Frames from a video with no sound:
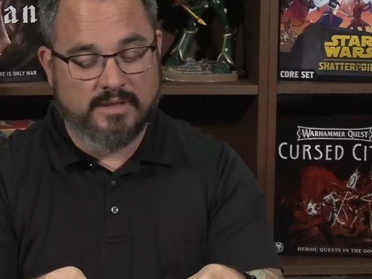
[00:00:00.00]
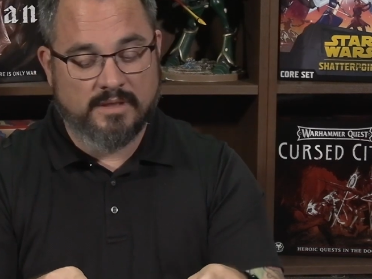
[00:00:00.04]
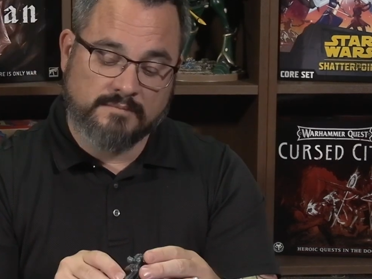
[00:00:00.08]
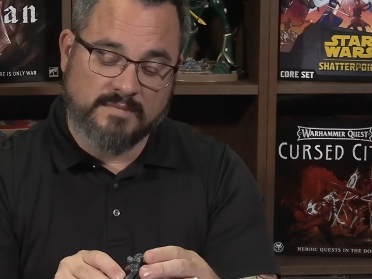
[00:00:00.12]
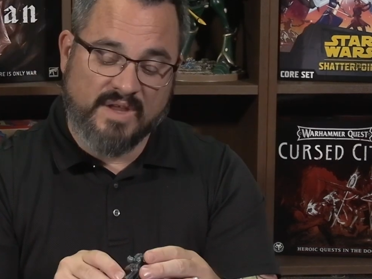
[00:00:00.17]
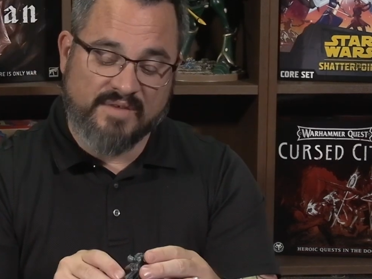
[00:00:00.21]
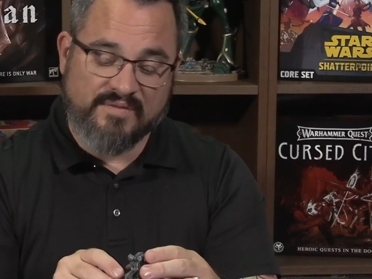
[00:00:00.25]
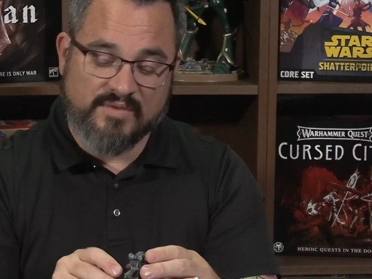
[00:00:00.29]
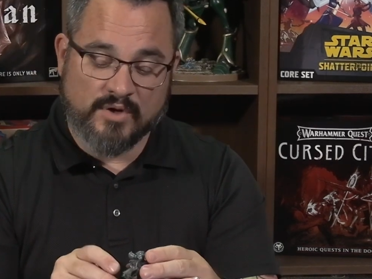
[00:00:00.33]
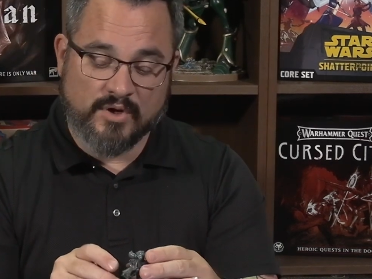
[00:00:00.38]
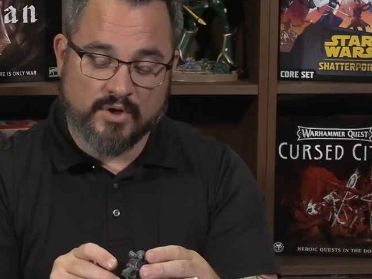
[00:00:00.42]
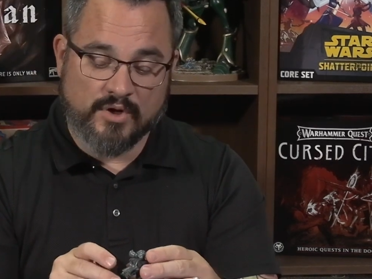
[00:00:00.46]

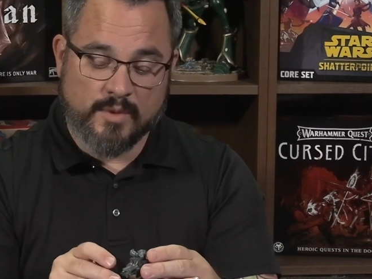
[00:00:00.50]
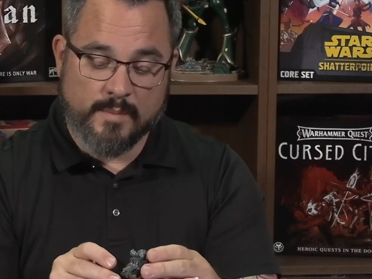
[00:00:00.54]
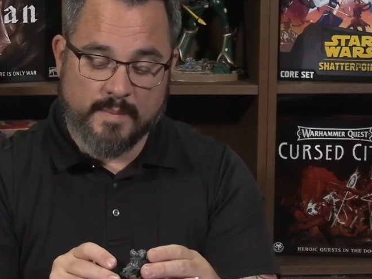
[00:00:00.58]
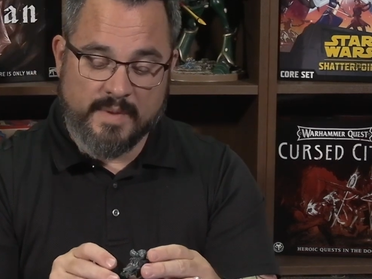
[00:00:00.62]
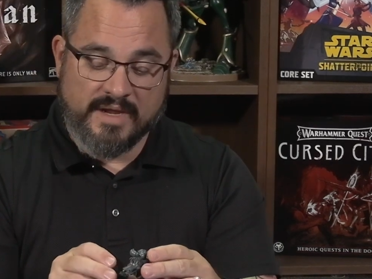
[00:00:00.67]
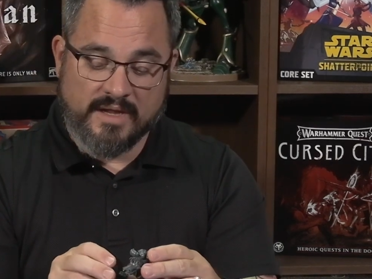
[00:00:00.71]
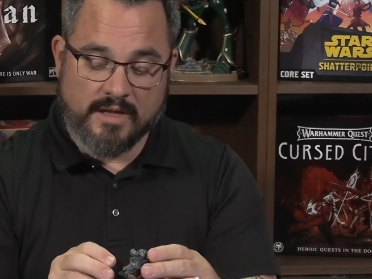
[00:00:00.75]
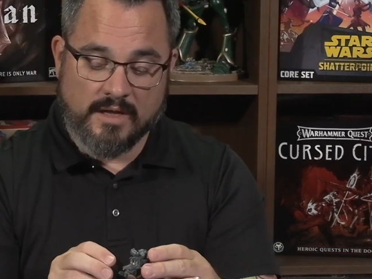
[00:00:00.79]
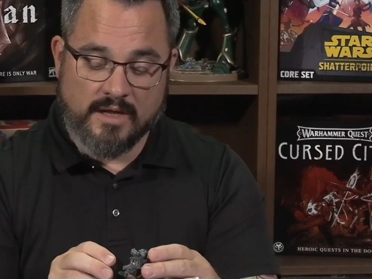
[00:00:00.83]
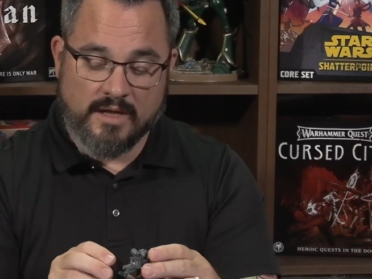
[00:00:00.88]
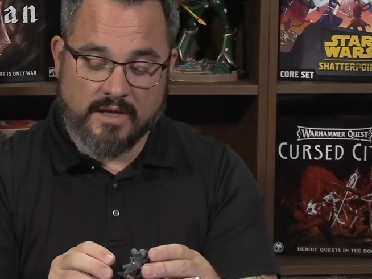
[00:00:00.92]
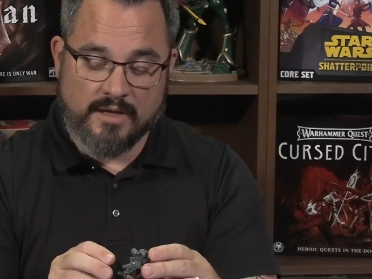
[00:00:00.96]
If they're going to
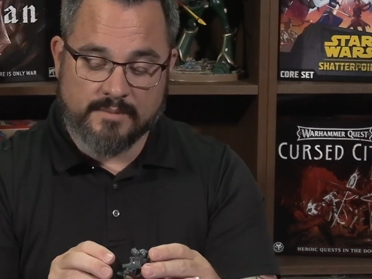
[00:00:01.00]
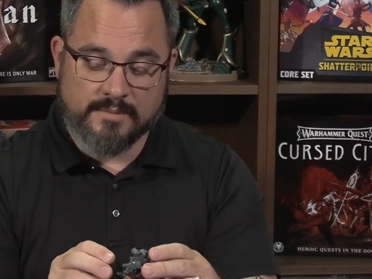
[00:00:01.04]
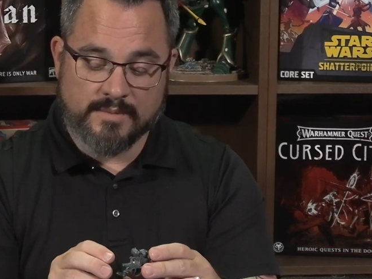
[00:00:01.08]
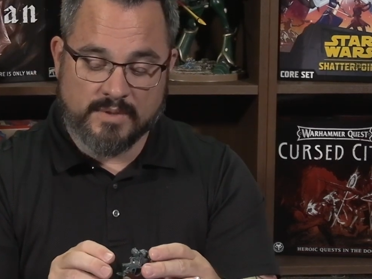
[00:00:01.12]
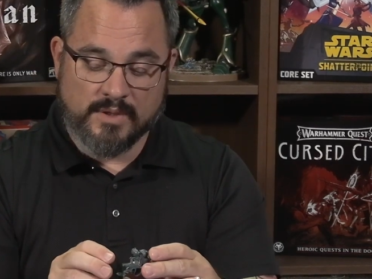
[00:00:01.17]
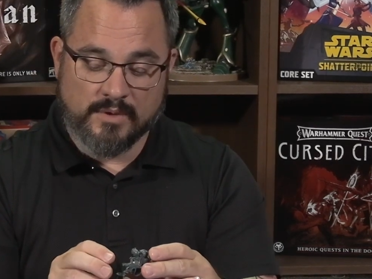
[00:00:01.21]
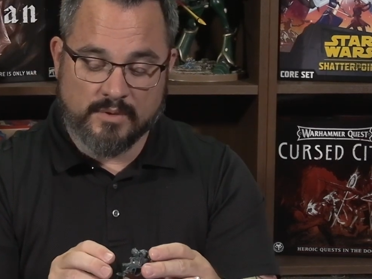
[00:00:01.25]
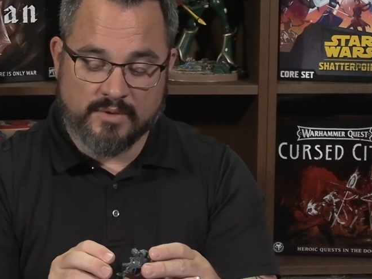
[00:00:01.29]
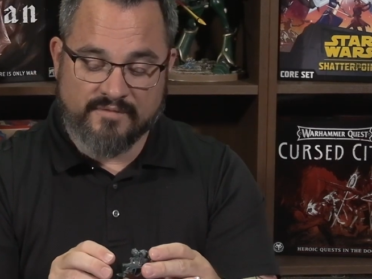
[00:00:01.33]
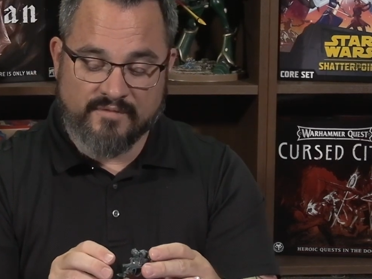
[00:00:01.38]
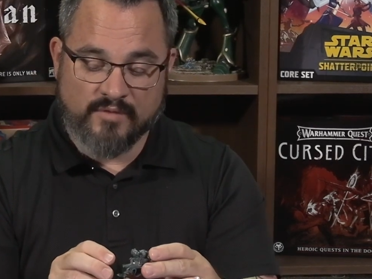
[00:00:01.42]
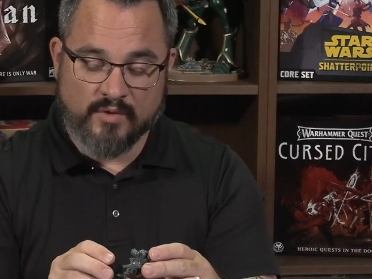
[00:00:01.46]
make if
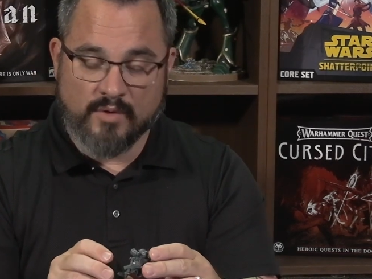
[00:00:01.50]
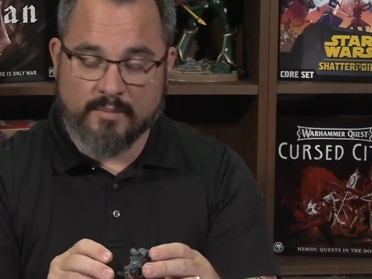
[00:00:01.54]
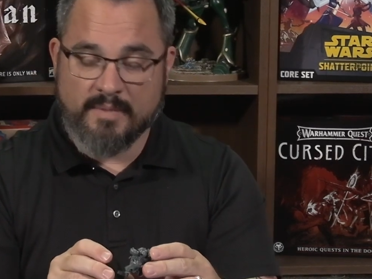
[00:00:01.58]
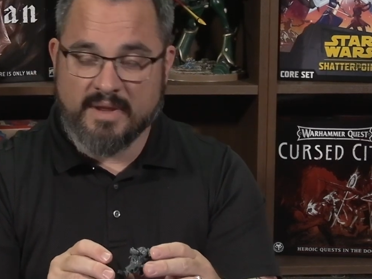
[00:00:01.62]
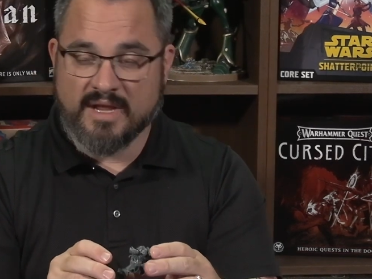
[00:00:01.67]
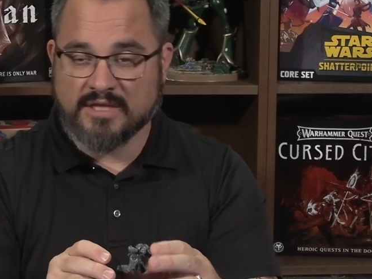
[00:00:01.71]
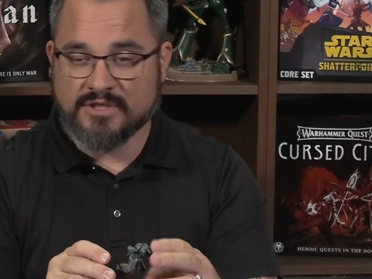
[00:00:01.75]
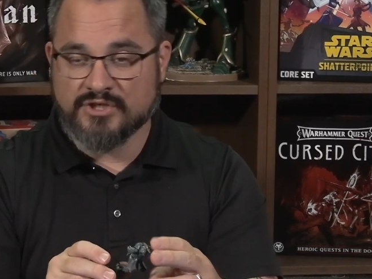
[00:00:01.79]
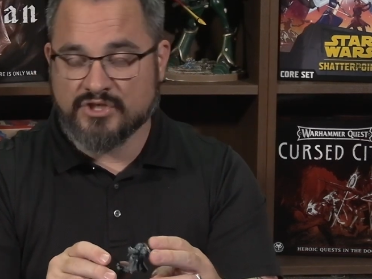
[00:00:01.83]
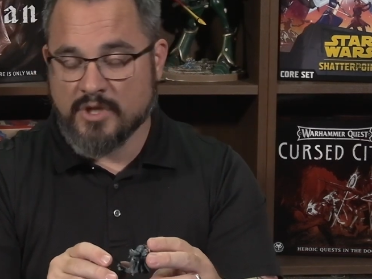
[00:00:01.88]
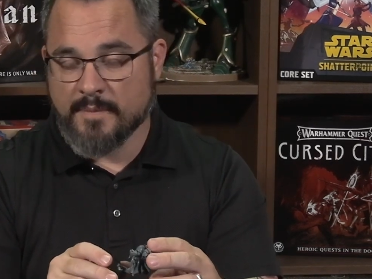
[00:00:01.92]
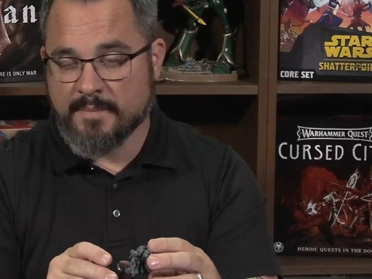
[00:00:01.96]
you're going to make
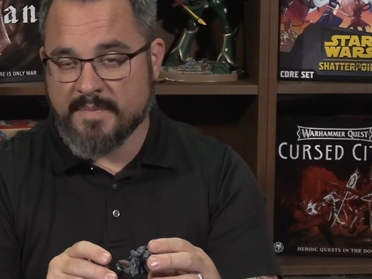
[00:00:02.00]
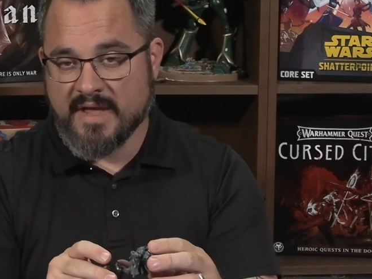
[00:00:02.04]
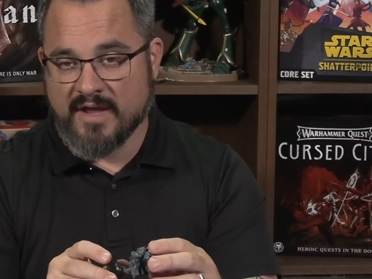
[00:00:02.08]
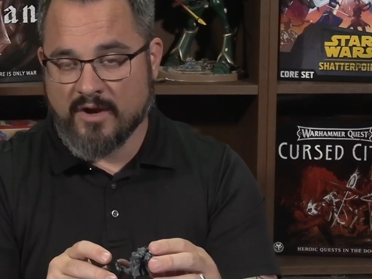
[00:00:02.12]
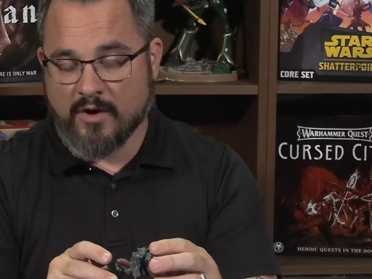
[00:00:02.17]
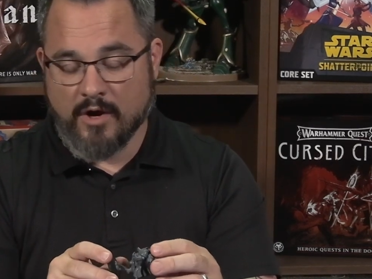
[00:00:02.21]
a jump pack